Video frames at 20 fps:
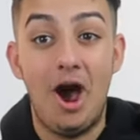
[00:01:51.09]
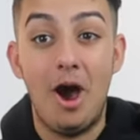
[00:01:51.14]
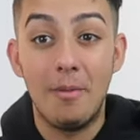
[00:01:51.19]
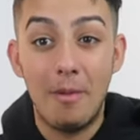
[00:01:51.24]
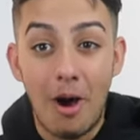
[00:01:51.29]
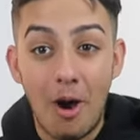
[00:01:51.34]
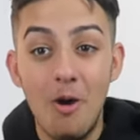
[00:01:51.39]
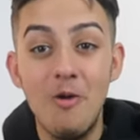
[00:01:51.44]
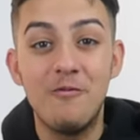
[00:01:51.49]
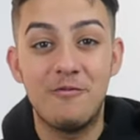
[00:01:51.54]

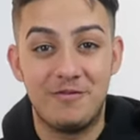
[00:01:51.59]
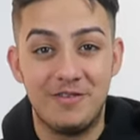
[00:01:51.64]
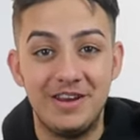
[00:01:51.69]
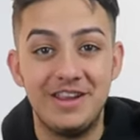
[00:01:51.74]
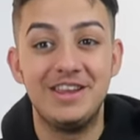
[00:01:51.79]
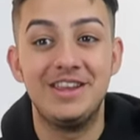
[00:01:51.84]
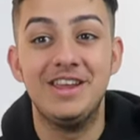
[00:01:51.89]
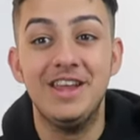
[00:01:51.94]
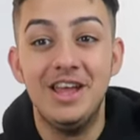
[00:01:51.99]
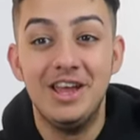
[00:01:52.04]
I'm
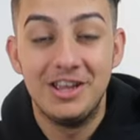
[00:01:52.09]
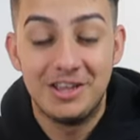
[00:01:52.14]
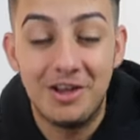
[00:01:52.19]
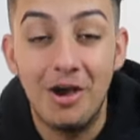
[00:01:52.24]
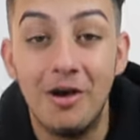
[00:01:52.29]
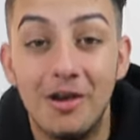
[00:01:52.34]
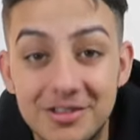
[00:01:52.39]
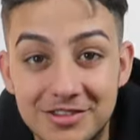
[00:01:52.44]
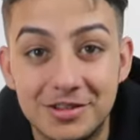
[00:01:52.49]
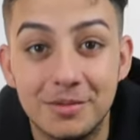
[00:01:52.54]
hopefully
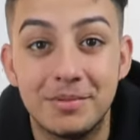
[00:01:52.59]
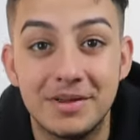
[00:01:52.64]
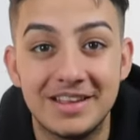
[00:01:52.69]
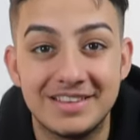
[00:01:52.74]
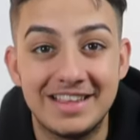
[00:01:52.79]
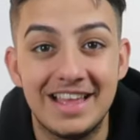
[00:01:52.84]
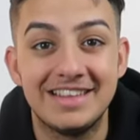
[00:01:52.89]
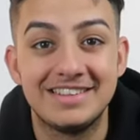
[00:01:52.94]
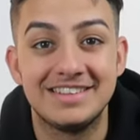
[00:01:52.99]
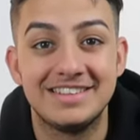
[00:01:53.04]
going to be
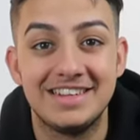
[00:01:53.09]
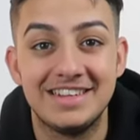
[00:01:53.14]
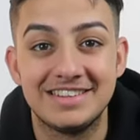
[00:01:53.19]
attending